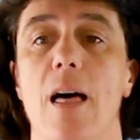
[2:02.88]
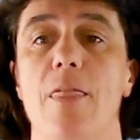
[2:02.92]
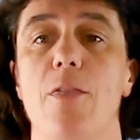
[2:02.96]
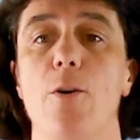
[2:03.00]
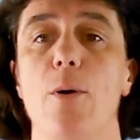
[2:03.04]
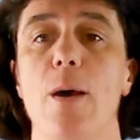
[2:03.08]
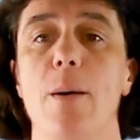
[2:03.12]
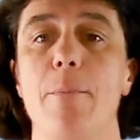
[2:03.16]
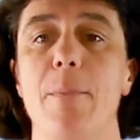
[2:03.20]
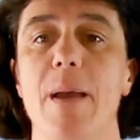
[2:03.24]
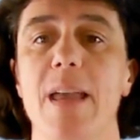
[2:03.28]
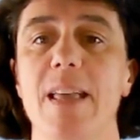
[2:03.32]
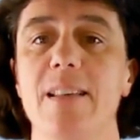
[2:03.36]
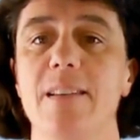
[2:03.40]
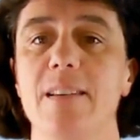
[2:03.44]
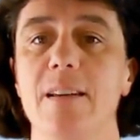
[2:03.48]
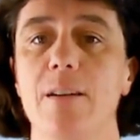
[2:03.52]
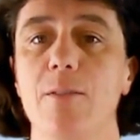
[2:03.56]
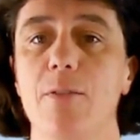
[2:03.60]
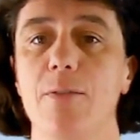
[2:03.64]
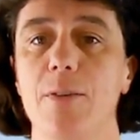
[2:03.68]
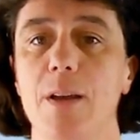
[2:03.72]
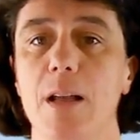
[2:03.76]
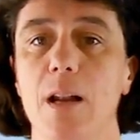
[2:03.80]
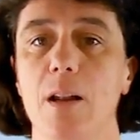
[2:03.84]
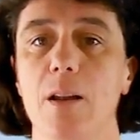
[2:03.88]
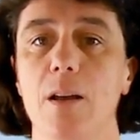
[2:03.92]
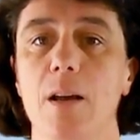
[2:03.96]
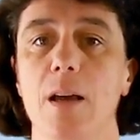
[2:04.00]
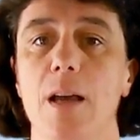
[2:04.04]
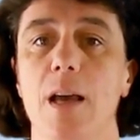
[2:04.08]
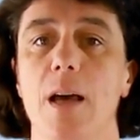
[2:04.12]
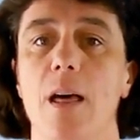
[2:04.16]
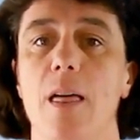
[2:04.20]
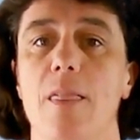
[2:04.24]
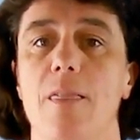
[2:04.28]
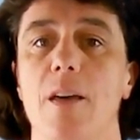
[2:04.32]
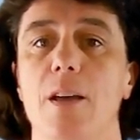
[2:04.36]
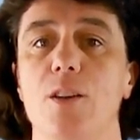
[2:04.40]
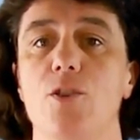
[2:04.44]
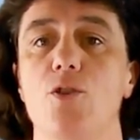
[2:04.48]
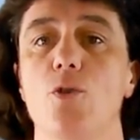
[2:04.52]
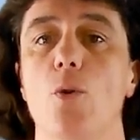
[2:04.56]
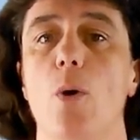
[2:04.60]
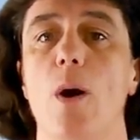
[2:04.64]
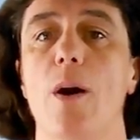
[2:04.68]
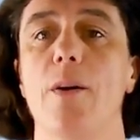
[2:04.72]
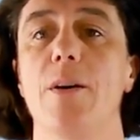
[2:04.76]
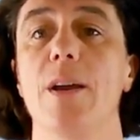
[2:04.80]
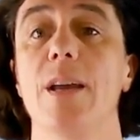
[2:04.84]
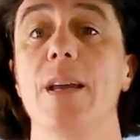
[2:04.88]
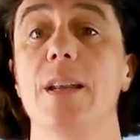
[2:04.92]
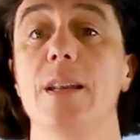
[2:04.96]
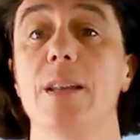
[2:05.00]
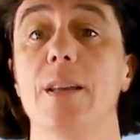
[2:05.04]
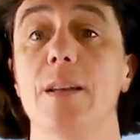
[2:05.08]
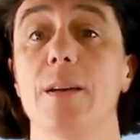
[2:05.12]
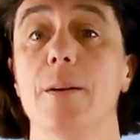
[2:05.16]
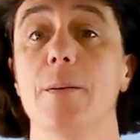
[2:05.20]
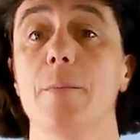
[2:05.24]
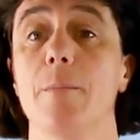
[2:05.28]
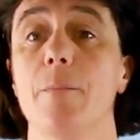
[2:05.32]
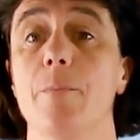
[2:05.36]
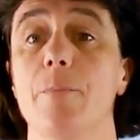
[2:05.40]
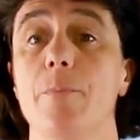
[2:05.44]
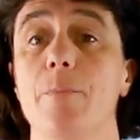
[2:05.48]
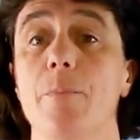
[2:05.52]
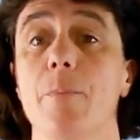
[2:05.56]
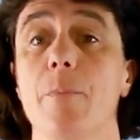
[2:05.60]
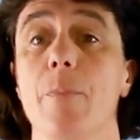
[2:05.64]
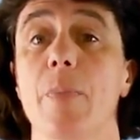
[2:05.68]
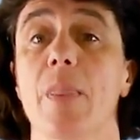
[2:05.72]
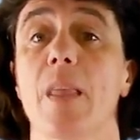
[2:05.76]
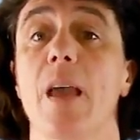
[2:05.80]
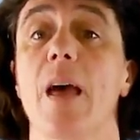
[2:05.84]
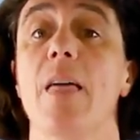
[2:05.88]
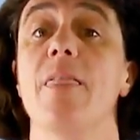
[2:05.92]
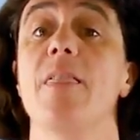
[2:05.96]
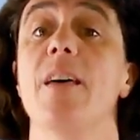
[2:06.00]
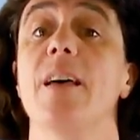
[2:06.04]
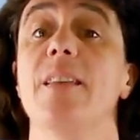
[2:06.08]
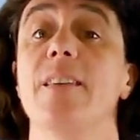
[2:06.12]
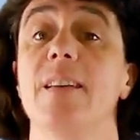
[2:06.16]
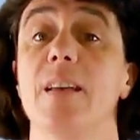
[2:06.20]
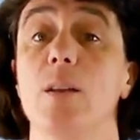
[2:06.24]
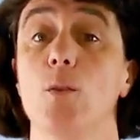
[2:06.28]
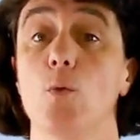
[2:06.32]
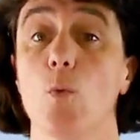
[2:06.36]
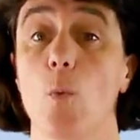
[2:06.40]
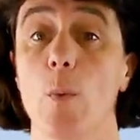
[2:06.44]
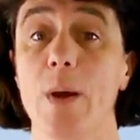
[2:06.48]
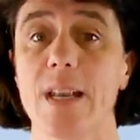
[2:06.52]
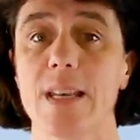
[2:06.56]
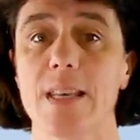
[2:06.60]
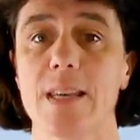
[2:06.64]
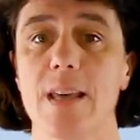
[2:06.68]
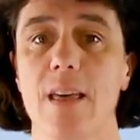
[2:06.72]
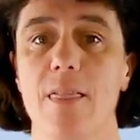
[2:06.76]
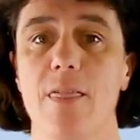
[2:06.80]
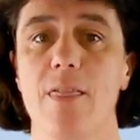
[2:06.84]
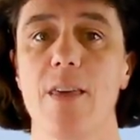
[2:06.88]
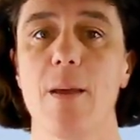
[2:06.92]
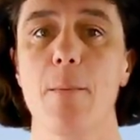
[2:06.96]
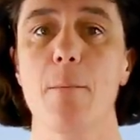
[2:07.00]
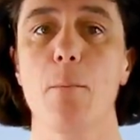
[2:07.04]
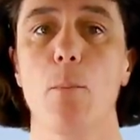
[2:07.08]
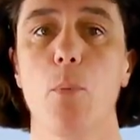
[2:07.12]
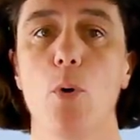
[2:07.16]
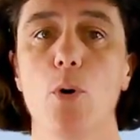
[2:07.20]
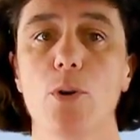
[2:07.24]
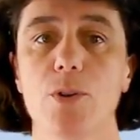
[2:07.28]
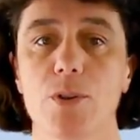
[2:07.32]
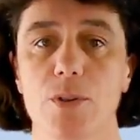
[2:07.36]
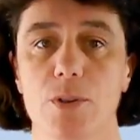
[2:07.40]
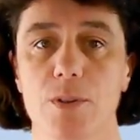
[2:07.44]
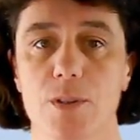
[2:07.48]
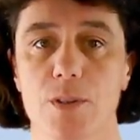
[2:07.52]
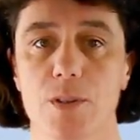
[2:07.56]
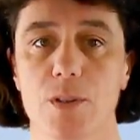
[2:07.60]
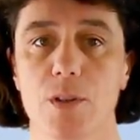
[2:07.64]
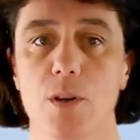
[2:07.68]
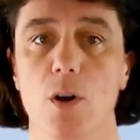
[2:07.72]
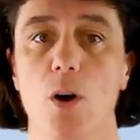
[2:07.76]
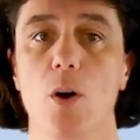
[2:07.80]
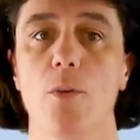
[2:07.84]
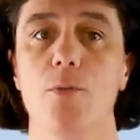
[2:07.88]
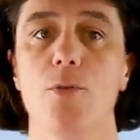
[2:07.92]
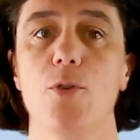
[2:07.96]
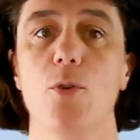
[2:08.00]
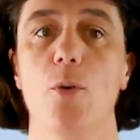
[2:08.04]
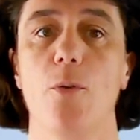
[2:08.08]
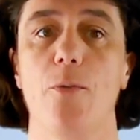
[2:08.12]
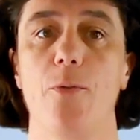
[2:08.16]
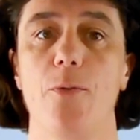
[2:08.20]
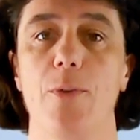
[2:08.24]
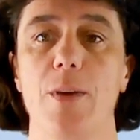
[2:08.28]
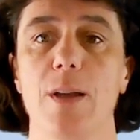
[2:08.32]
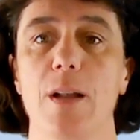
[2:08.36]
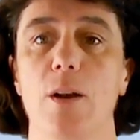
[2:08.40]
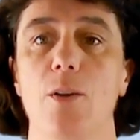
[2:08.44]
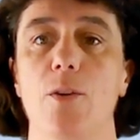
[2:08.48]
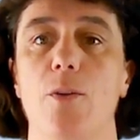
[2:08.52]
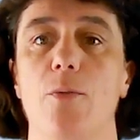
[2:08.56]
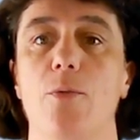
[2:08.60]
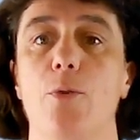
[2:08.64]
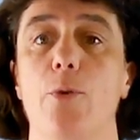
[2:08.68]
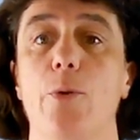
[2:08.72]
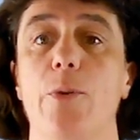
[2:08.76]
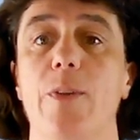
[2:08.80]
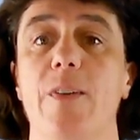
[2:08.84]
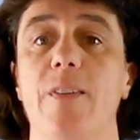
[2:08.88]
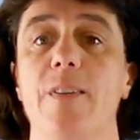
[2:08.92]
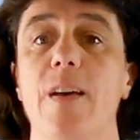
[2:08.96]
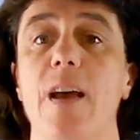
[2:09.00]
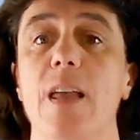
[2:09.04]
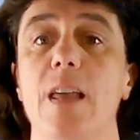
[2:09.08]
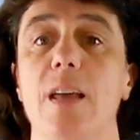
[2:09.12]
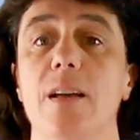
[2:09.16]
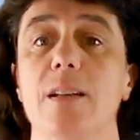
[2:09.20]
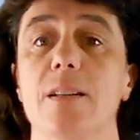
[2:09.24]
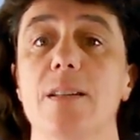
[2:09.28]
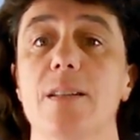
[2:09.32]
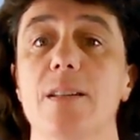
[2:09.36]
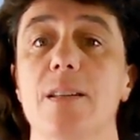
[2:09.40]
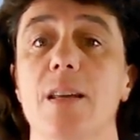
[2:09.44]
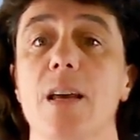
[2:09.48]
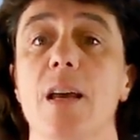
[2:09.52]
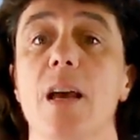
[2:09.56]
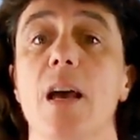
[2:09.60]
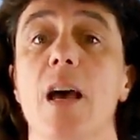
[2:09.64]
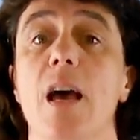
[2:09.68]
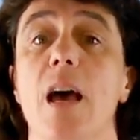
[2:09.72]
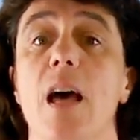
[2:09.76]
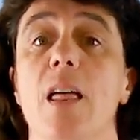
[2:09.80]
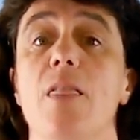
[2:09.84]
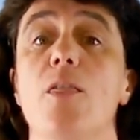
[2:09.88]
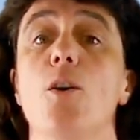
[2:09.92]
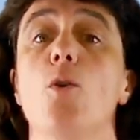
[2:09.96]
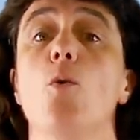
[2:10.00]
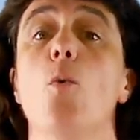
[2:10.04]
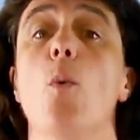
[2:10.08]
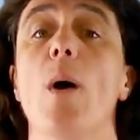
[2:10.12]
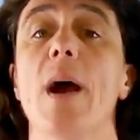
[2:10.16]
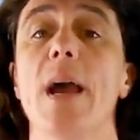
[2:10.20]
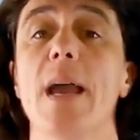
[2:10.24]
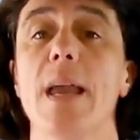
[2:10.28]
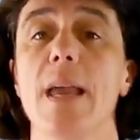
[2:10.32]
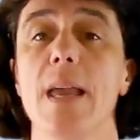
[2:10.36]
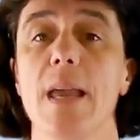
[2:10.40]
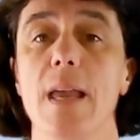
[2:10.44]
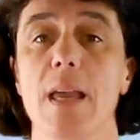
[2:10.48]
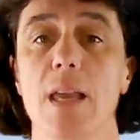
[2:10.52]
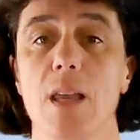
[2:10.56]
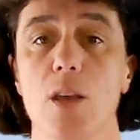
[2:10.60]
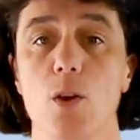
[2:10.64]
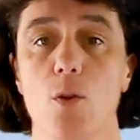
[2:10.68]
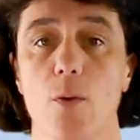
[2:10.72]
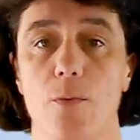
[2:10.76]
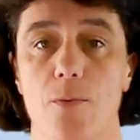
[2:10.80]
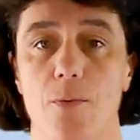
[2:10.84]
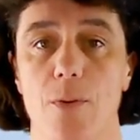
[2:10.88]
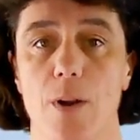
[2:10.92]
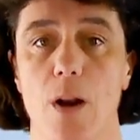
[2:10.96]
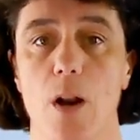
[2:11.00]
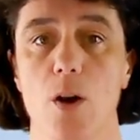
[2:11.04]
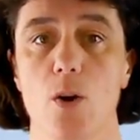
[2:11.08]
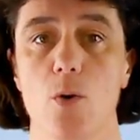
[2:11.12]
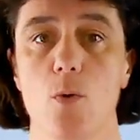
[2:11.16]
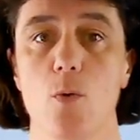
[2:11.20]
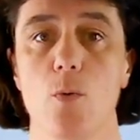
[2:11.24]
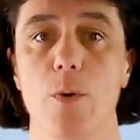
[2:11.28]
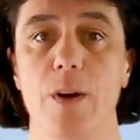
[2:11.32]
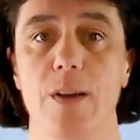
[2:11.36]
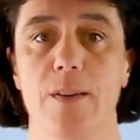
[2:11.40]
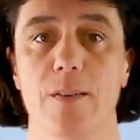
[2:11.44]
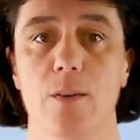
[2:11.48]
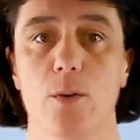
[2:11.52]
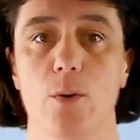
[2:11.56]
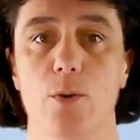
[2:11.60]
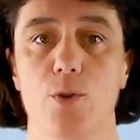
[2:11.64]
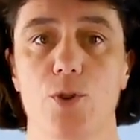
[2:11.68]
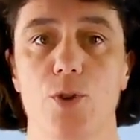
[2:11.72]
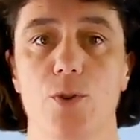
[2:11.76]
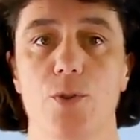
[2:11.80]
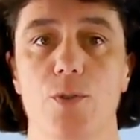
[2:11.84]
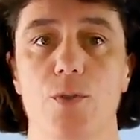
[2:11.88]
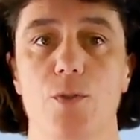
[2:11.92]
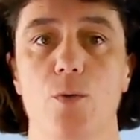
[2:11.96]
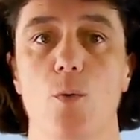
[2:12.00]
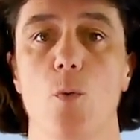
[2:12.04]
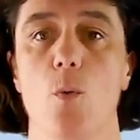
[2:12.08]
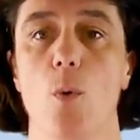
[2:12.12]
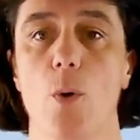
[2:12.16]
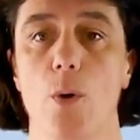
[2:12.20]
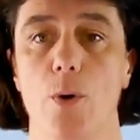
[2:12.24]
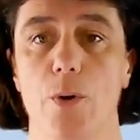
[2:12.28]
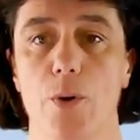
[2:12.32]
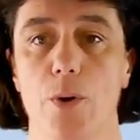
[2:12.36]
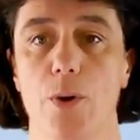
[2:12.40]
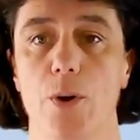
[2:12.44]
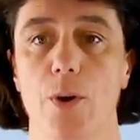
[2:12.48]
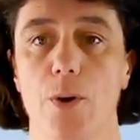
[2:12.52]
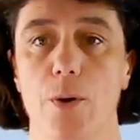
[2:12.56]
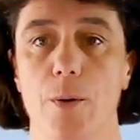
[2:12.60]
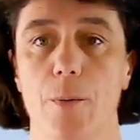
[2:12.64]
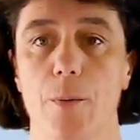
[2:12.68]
the amazing field that you are in, and that they witness the importance of your field of science and the way your fellow researchers work.